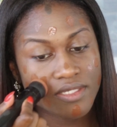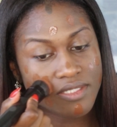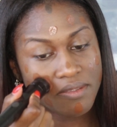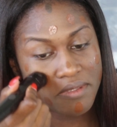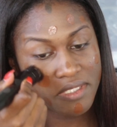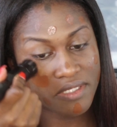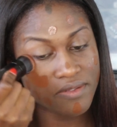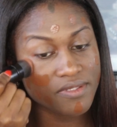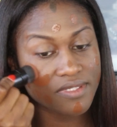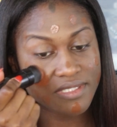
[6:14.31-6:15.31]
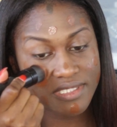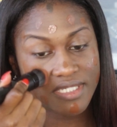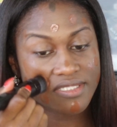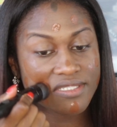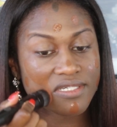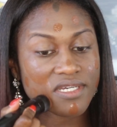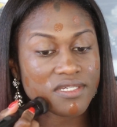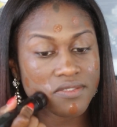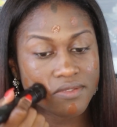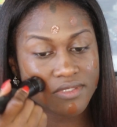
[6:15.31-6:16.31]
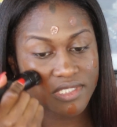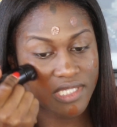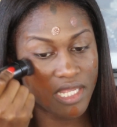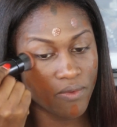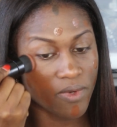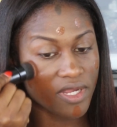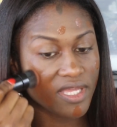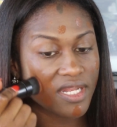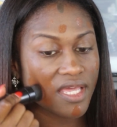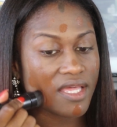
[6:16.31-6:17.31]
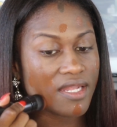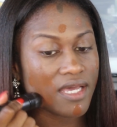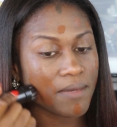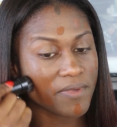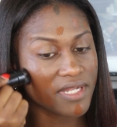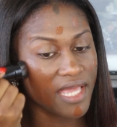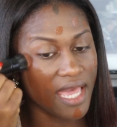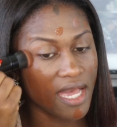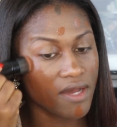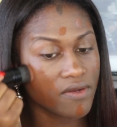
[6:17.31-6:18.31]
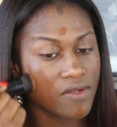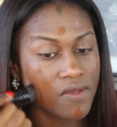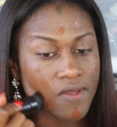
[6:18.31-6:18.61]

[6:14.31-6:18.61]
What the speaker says: So it says to just kind of work it in up and down